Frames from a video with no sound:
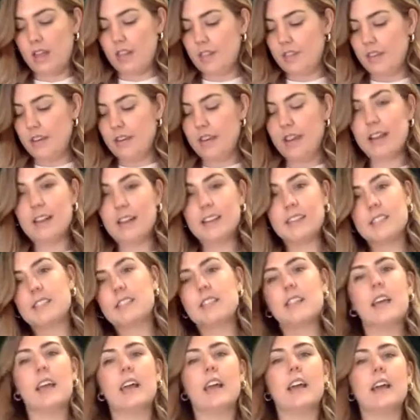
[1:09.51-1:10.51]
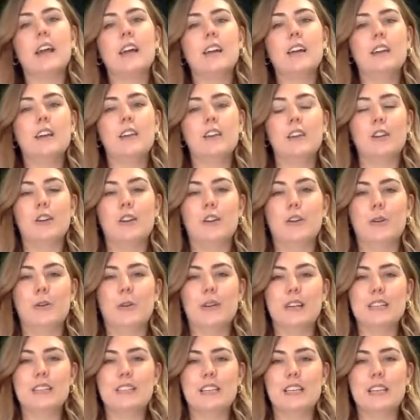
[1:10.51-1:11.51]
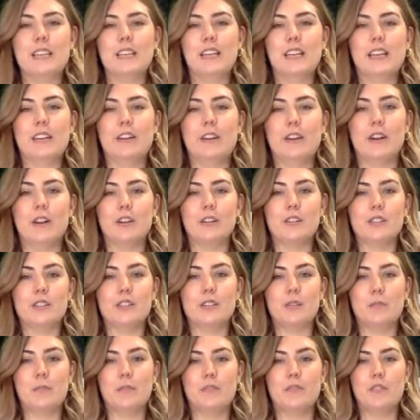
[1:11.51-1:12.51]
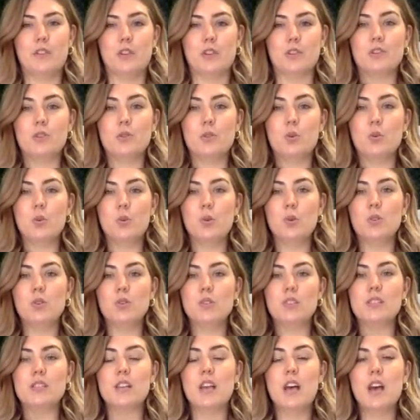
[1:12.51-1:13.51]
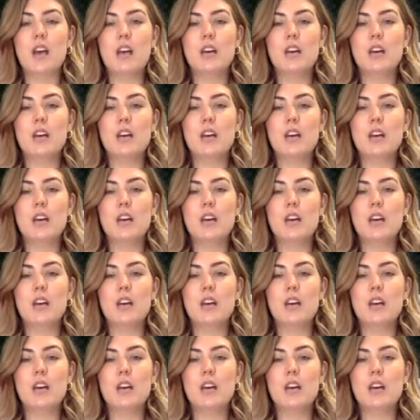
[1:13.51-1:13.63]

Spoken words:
The next thing you're going to need are some of your tools.